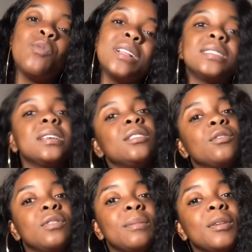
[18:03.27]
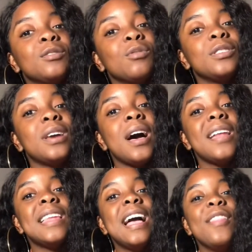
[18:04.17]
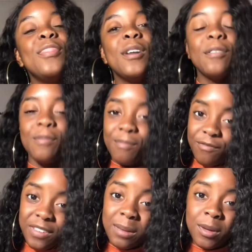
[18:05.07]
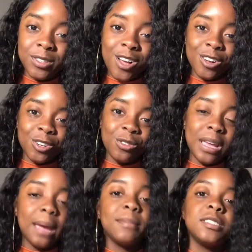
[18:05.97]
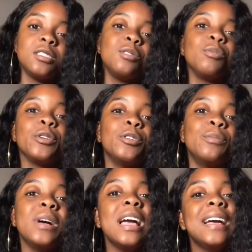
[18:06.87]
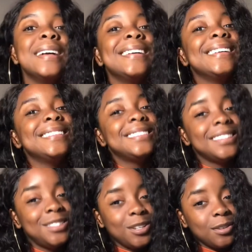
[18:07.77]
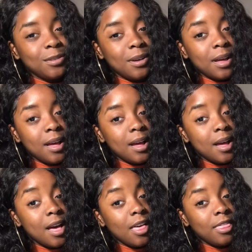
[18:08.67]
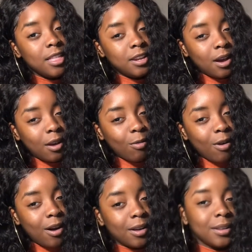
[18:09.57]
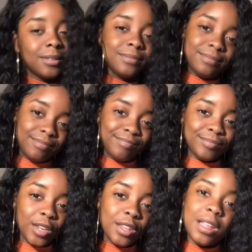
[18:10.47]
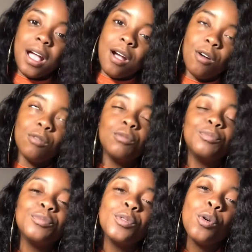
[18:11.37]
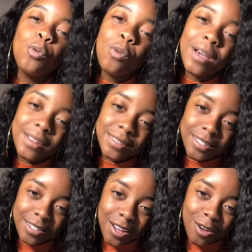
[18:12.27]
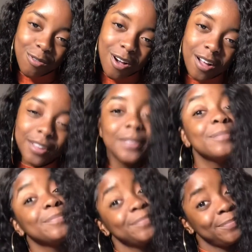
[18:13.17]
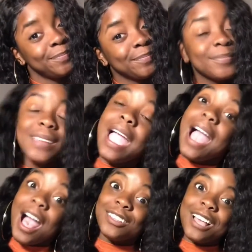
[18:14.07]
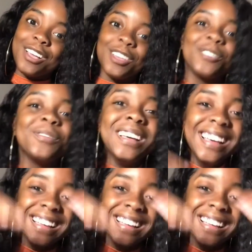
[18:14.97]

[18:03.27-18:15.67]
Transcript: once the other females were done, the female doctor came into the room to do the duck walk. Now, what is the duck walk? I'll tell you.